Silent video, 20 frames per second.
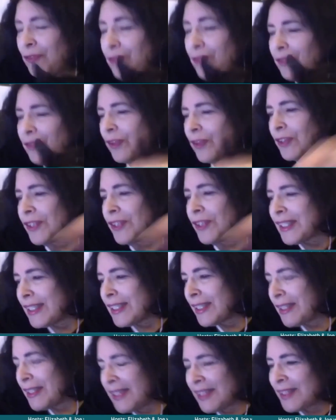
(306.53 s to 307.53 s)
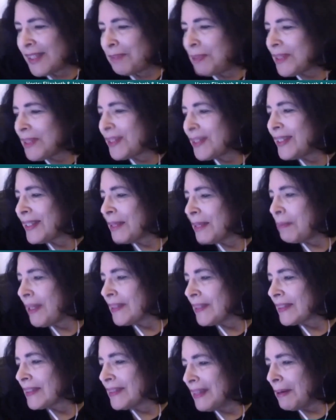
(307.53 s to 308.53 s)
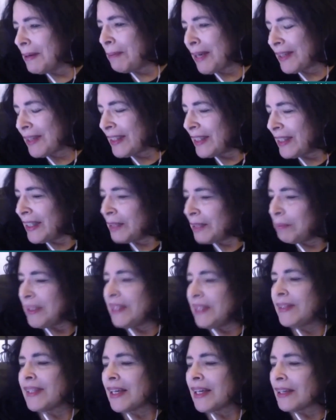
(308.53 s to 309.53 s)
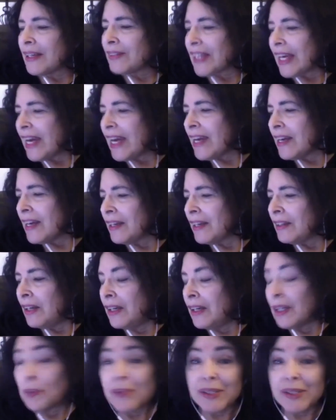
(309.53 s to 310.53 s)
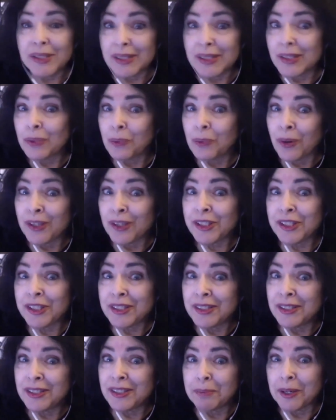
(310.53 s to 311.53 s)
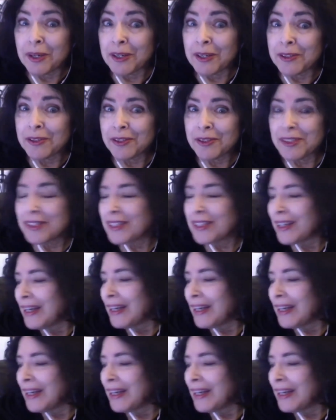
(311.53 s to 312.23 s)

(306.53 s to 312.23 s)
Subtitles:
first, this business about eating beans out of a can was in the Washington Post.